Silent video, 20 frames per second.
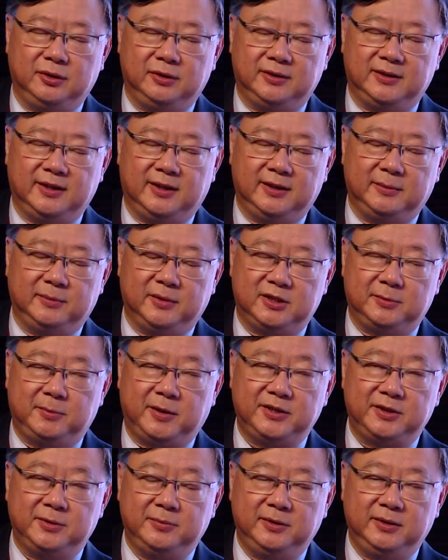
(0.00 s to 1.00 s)
send them a
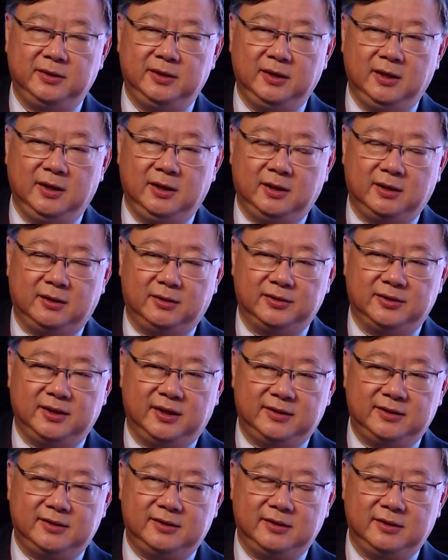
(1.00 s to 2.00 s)
specimen, because
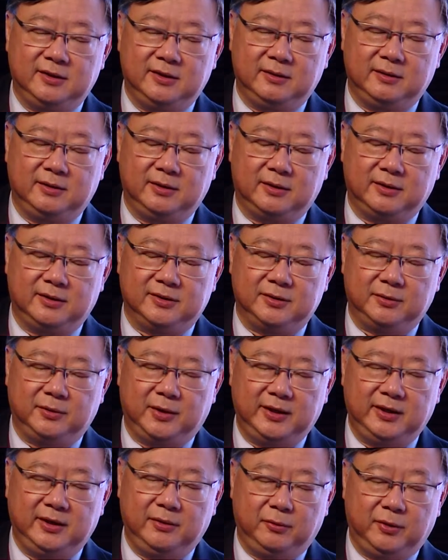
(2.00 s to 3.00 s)

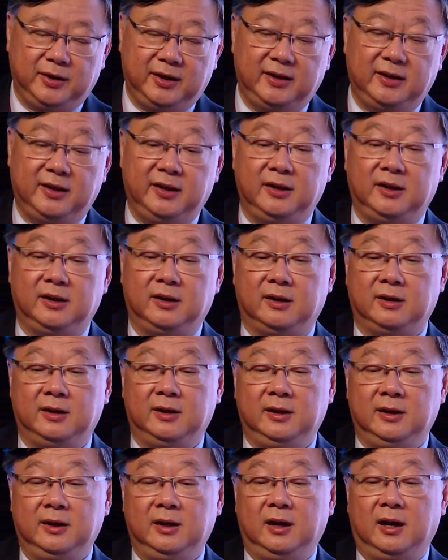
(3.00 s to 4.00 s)
when the
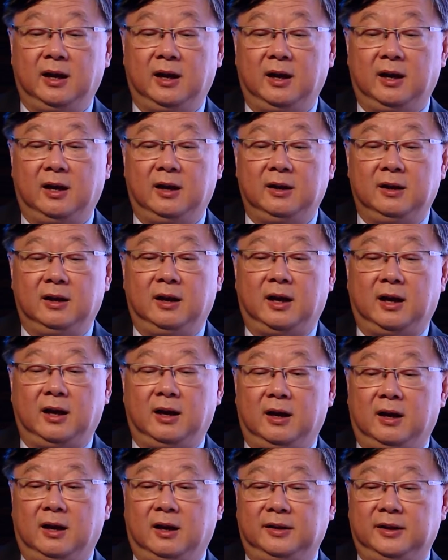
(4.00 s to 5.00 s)

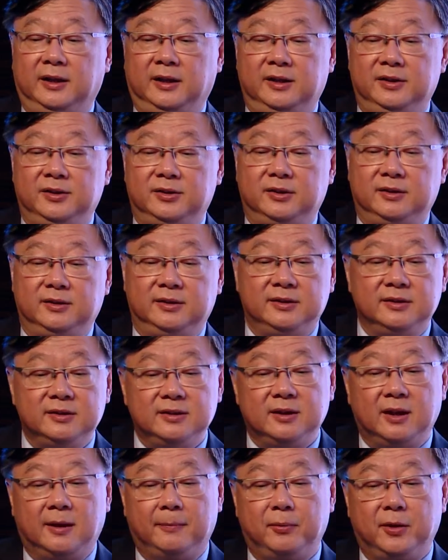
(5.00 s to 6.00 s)

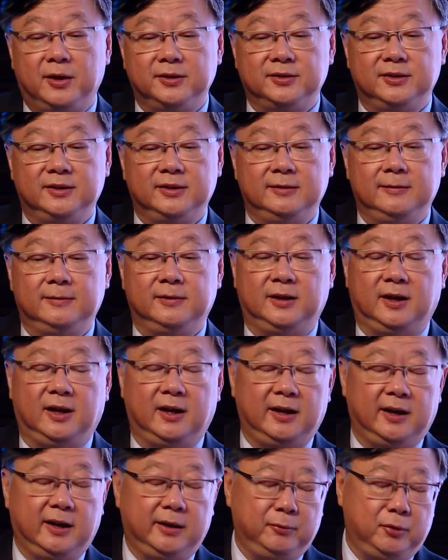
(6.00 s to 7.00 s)
deletions are present, the
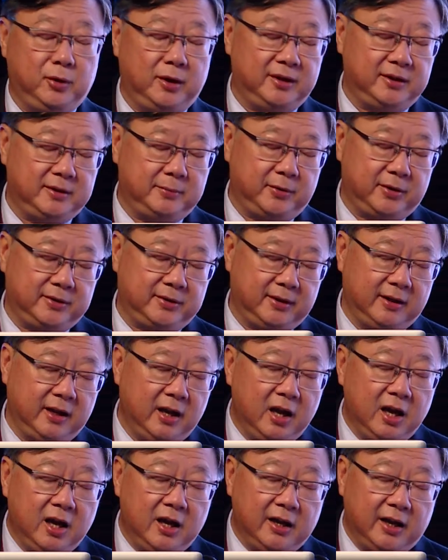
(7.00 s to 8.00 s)
INI1 is present,
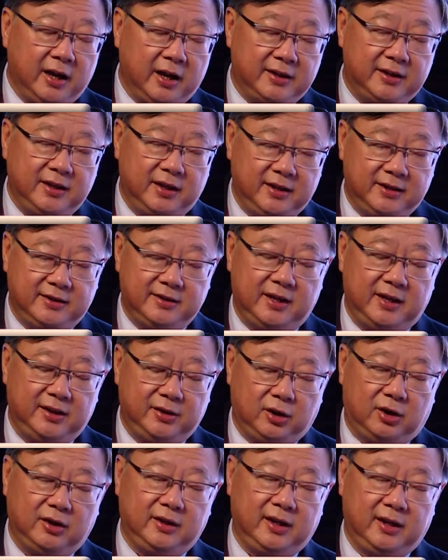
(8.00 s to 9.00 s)
it is
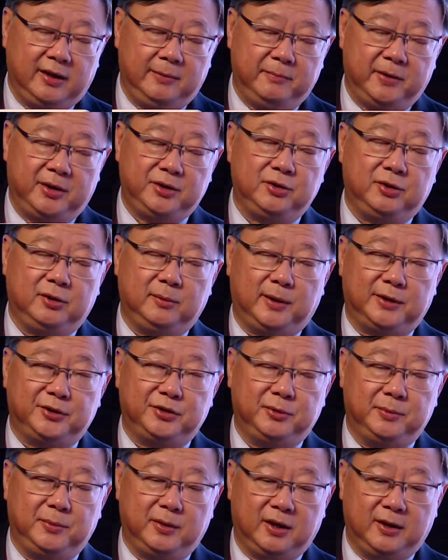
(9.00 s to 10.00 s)
not a
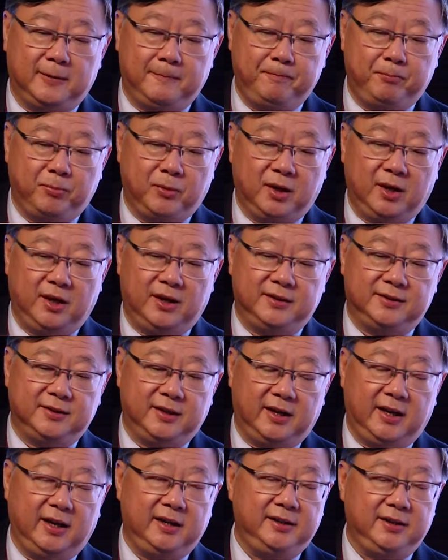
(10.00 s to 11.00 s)
medulloblastoma, it's
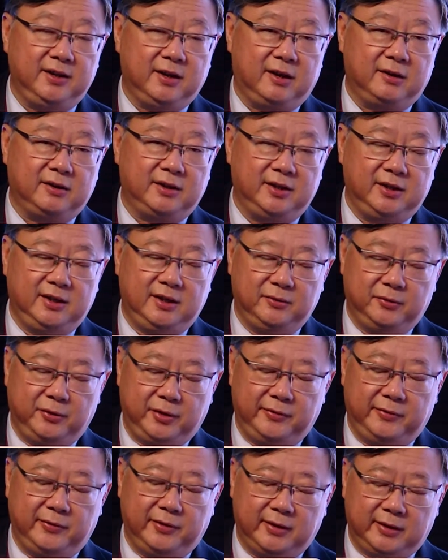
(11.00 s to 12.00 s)
an ATRT
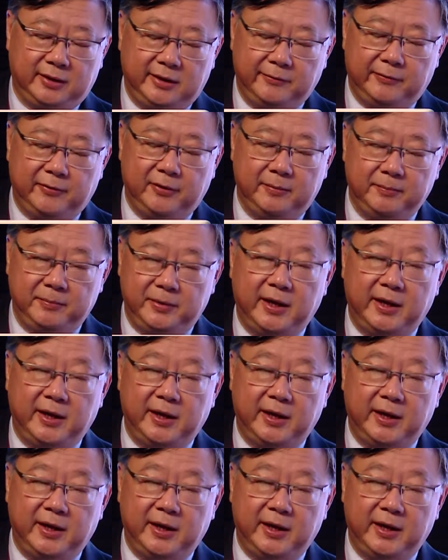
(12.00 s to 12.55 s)
with a different